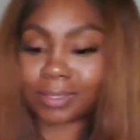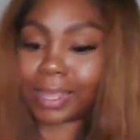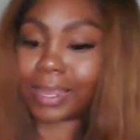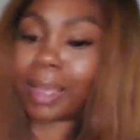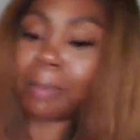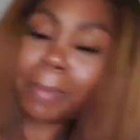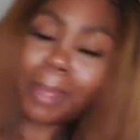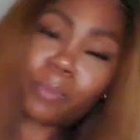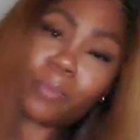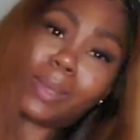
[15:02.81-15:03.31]
Like
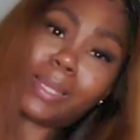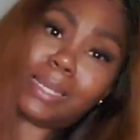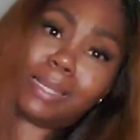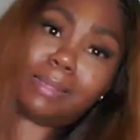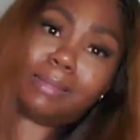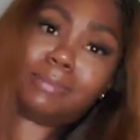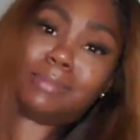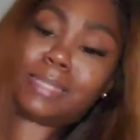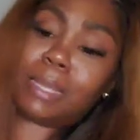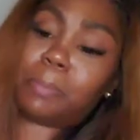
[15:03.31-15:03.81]
I might want
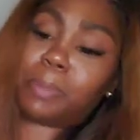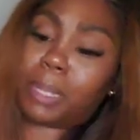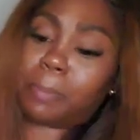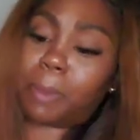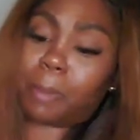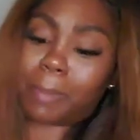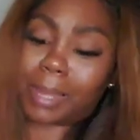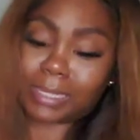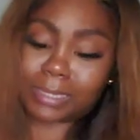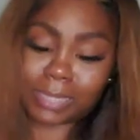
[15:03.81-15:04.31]
to double up
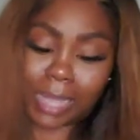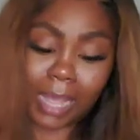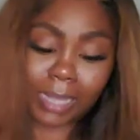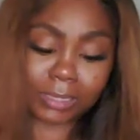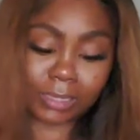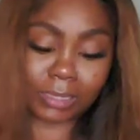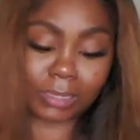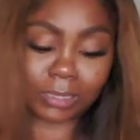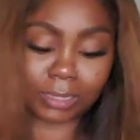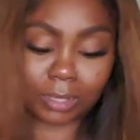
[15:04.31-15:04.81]
on my
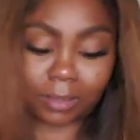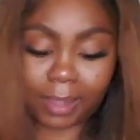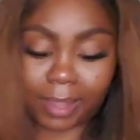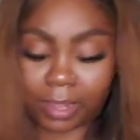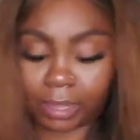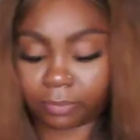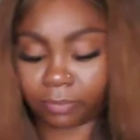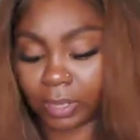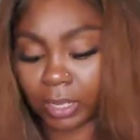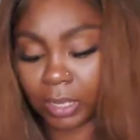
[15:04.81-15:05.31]
socks and still
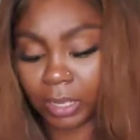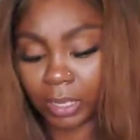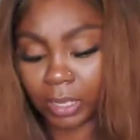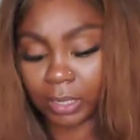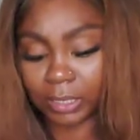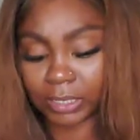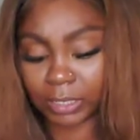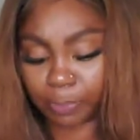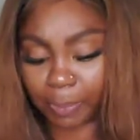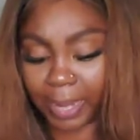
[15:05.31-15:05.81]
have
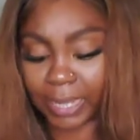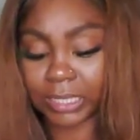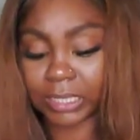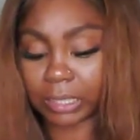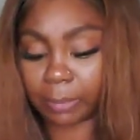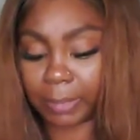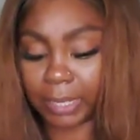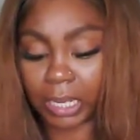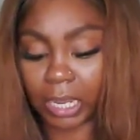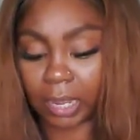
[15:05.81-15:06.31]
space to
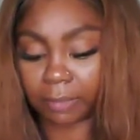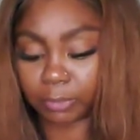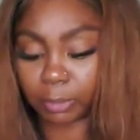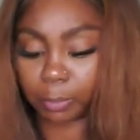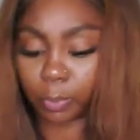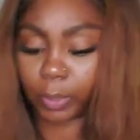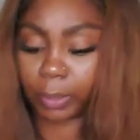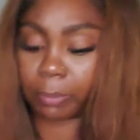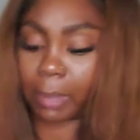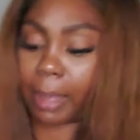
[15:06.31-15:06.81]
be
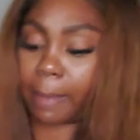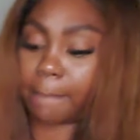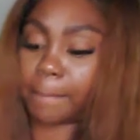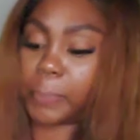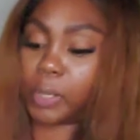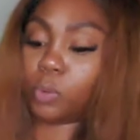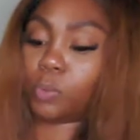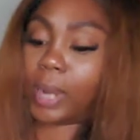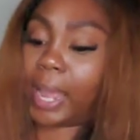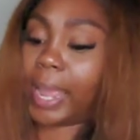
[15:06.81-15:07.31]
comfortable in my
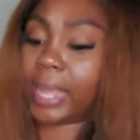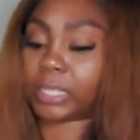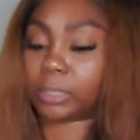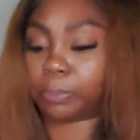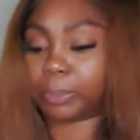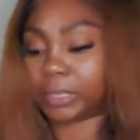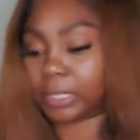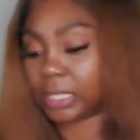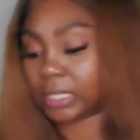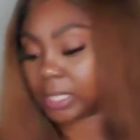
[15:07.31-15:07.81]
boot. I had to
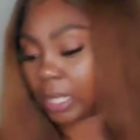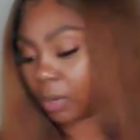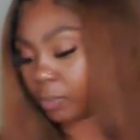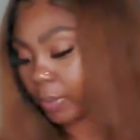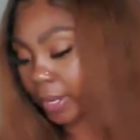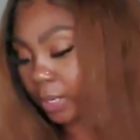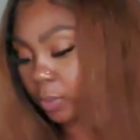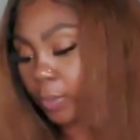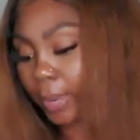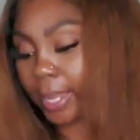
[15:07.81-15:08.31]
put these on
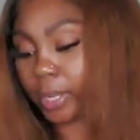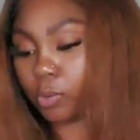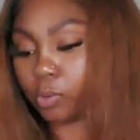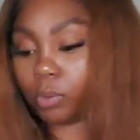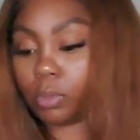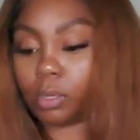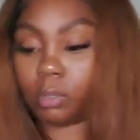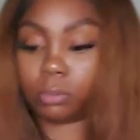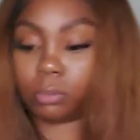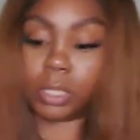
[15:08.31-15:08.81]
right away,
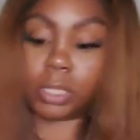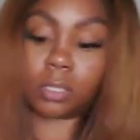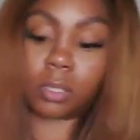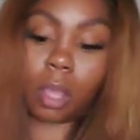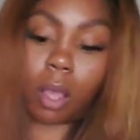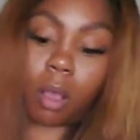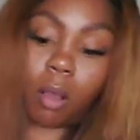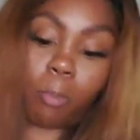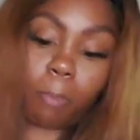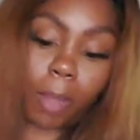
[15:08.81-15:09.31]
girl, because
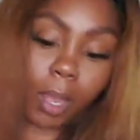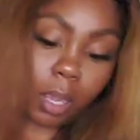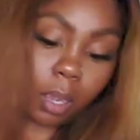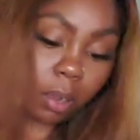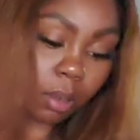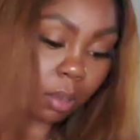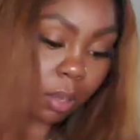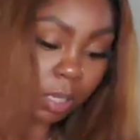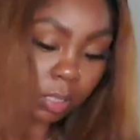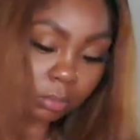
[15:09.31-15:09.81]
oh my
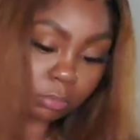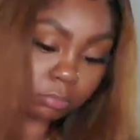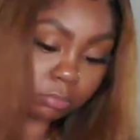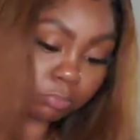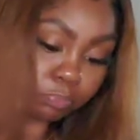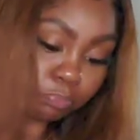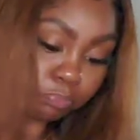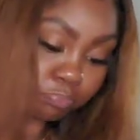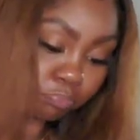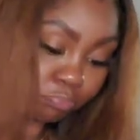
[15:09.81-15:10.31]
God.
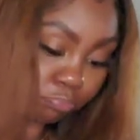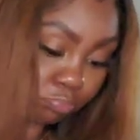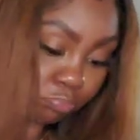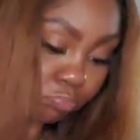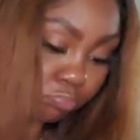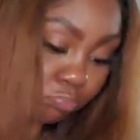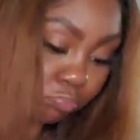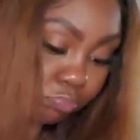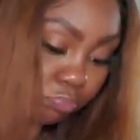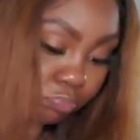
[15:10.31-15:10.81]

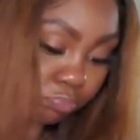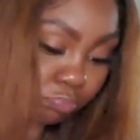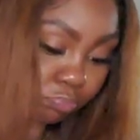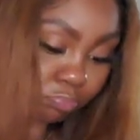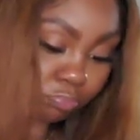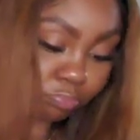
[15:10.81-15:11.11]
Mm.